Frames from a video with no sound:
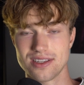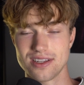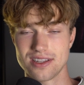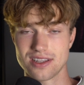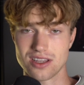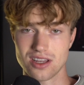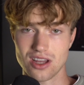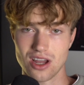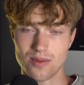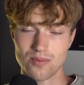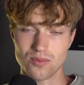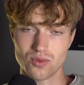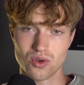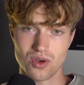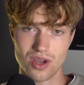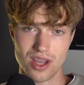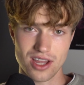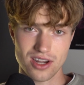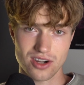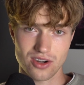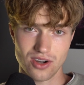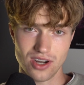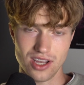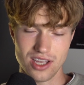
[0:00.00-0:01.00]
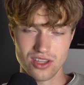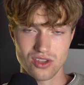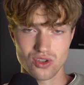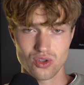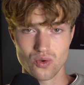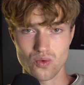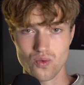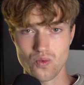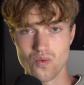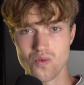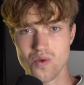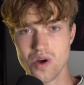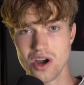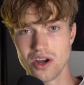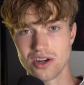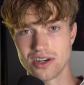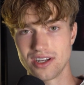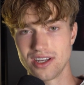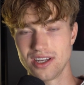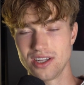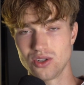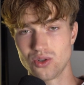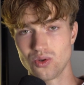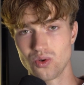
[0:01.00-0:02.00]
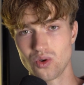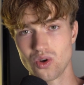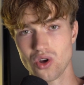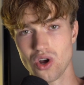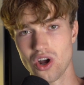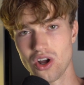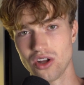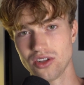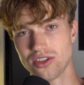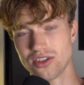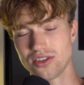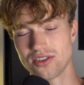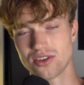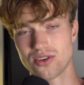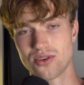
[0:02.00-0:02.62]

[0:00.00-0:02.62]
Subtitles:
that come together into content